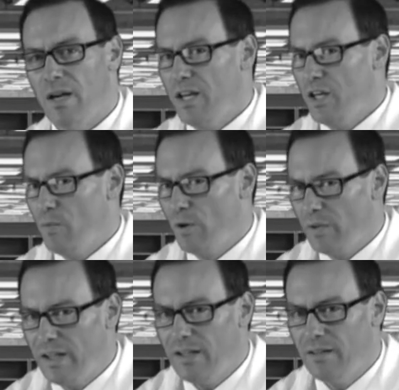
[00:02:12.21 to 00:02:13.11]
He won't
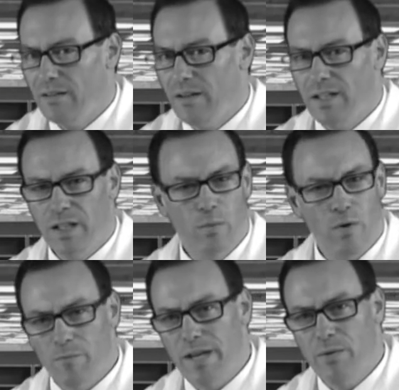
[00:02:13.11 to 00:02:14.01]
eat, he
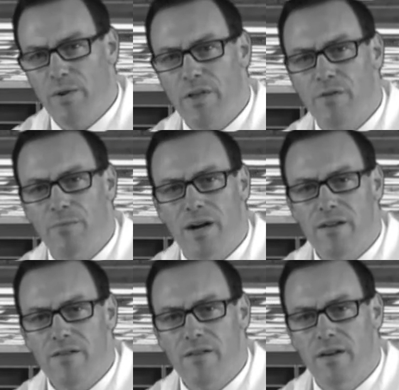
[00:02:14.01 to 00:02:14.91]
won't mate with other
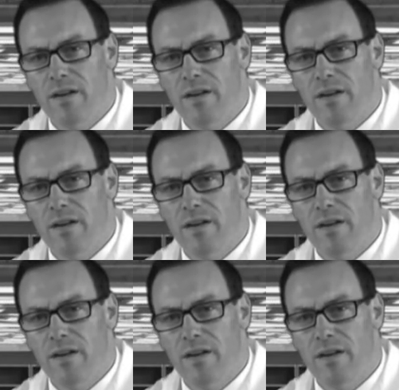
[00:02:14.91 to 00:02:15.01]
mice.